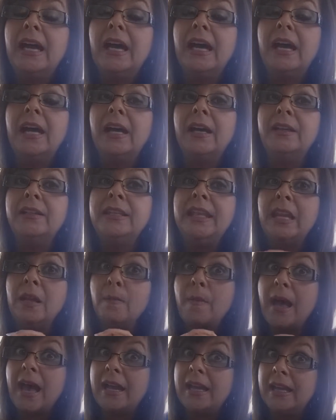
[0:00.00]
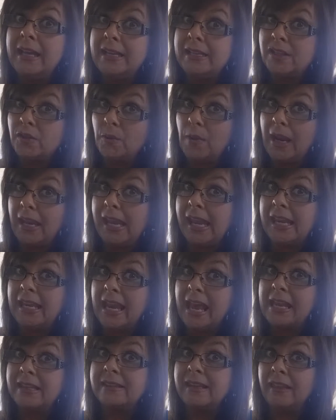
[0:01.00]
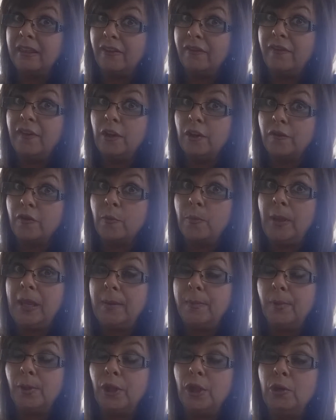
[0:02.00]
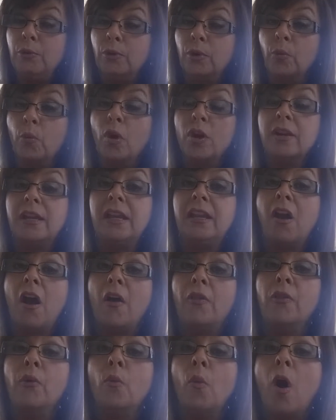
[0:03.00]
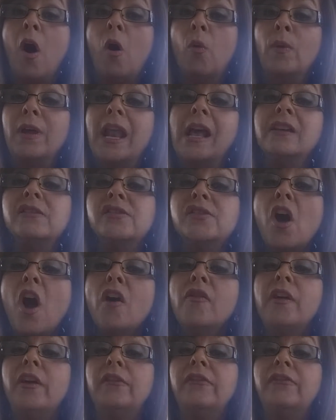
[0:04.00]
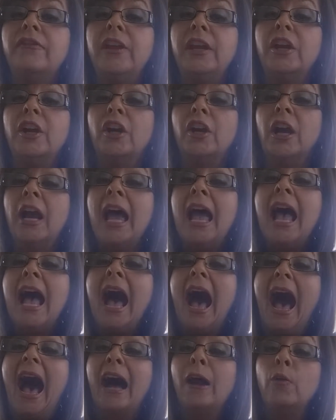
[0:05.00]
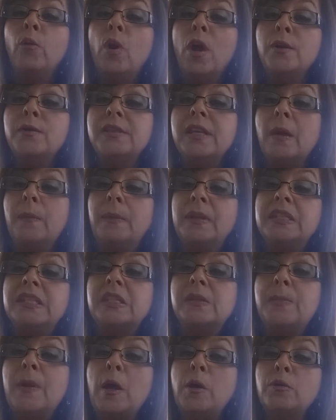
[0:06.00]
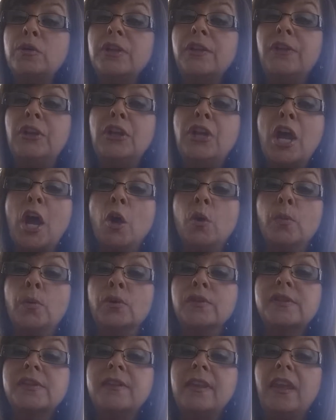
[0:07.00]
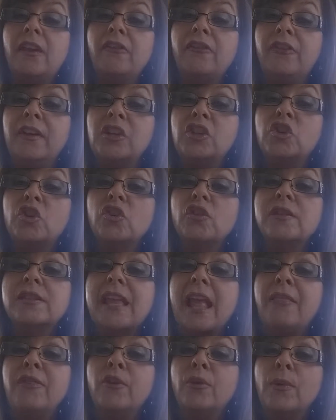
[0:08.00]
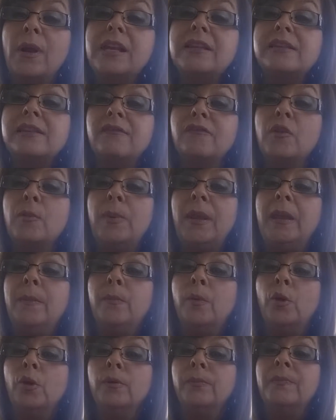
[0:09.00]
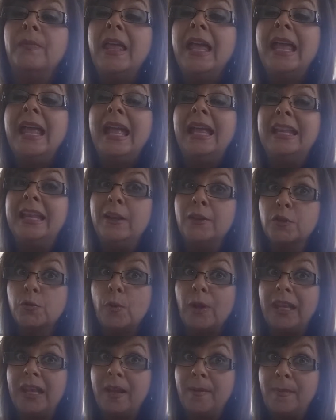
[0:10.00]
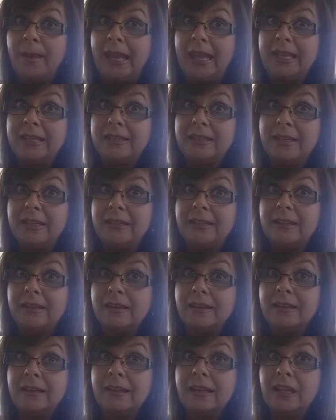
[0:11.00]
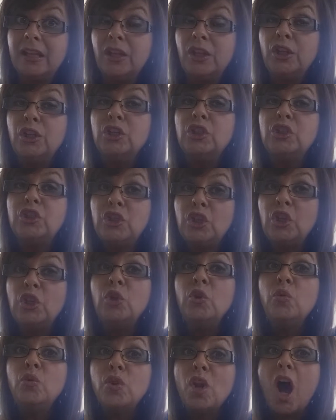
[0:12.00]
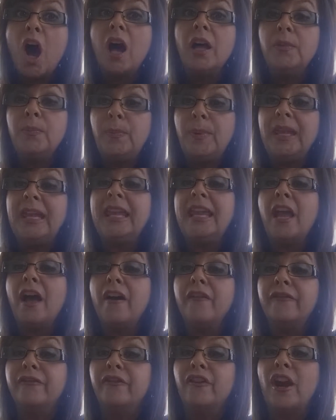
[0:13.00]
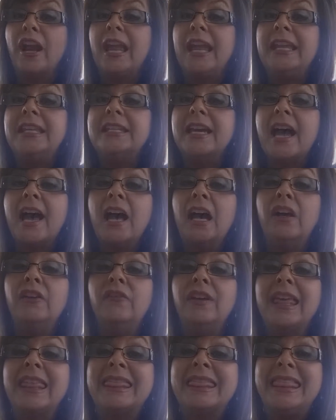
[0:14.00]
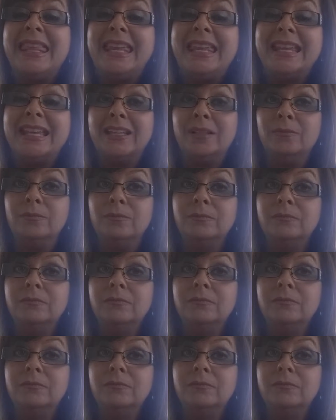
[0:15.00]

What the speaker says: Nehemiah is recognizing the fear of the people who were working on the wall. "When I saw their fear, I rose up and spoke to the nobles, the officials, and the rest of the people." And here's what he commanded: "Do not be afraid of them.